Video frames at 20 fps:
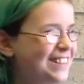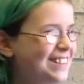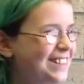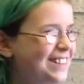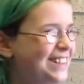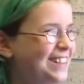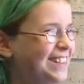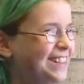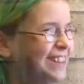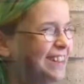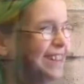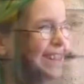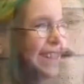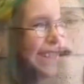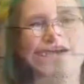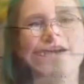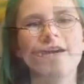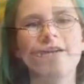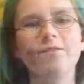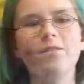
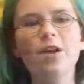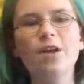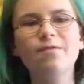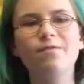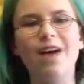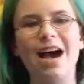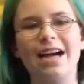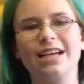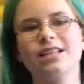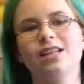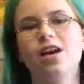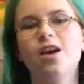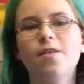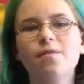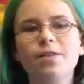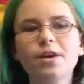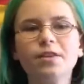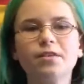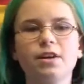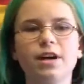Fun fact,
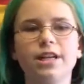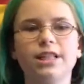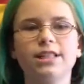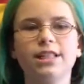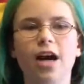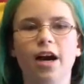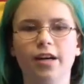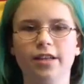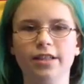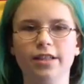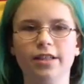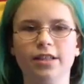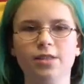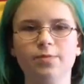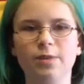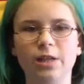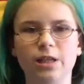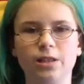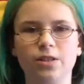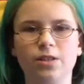fifth grade is counted as
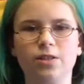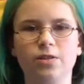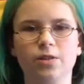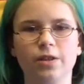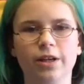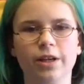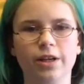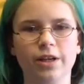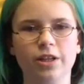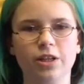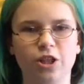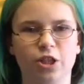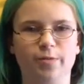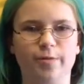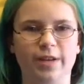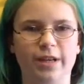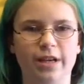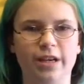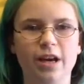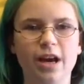middle school here in
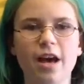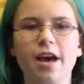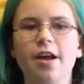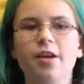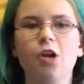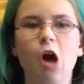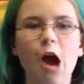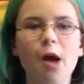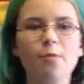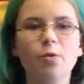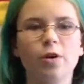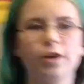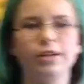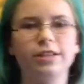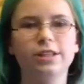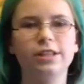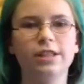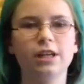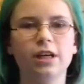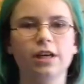Germany. Now I'm going
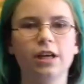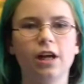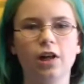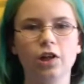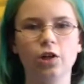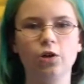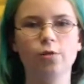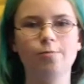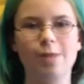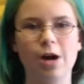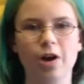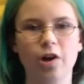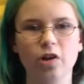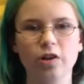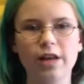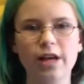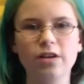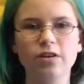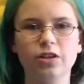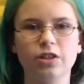to tell you about our
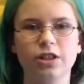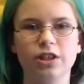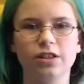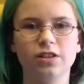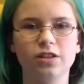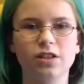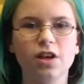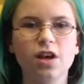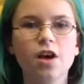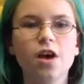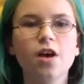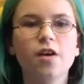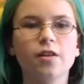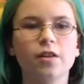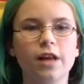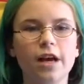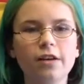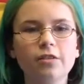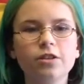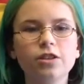languages. The
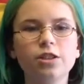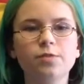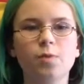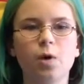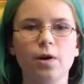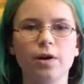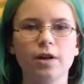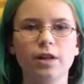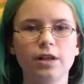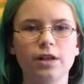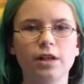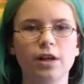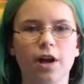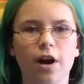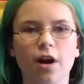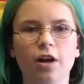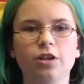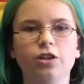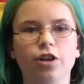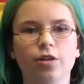languages spoken here
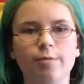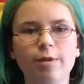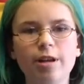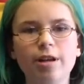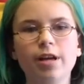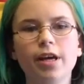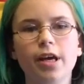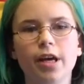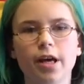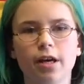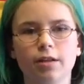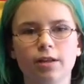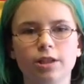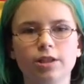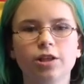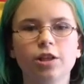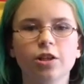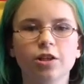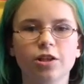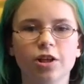are German, English,
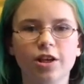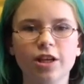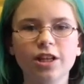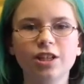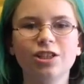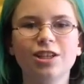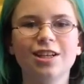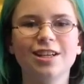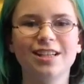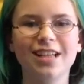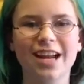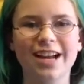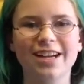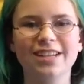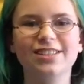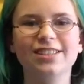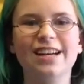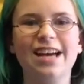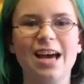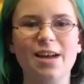Turkish,
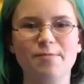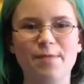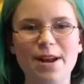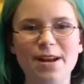Danish, and